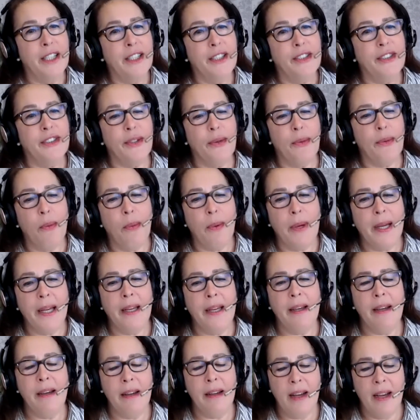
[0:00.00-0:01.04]
So
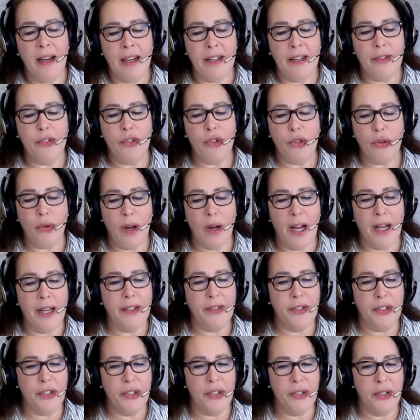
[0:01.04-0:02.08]
we try
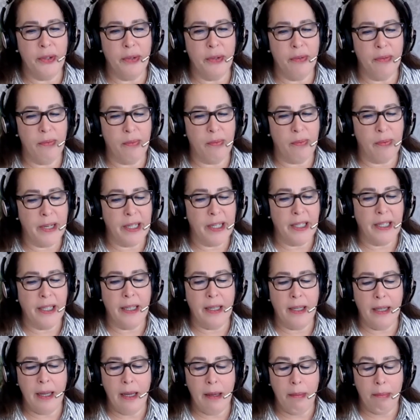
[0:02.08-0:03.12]
to
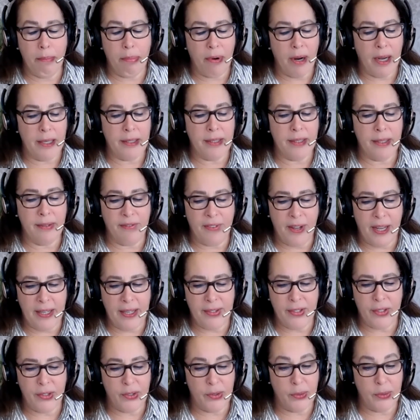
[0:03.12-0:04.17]
really impress
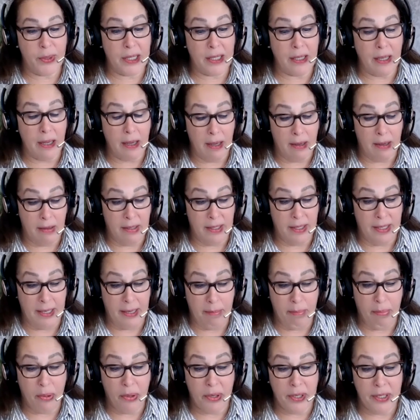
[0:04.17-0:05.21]
advisors on the
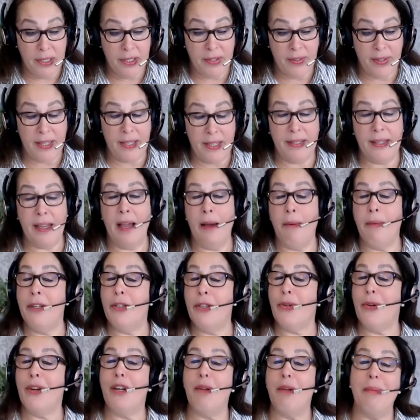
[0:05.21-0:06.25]
importance of this, and we
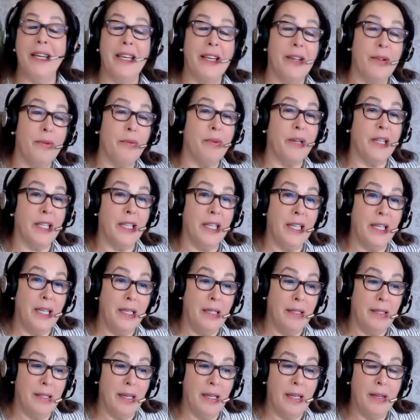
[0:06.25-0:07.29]
try to make it really
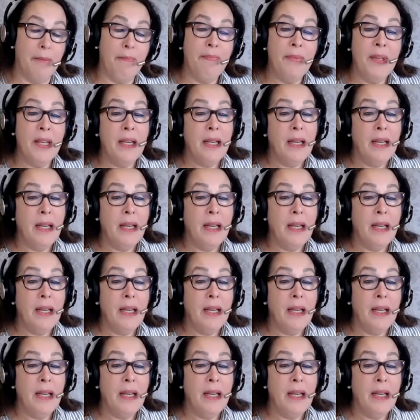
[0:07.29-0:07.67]
easy.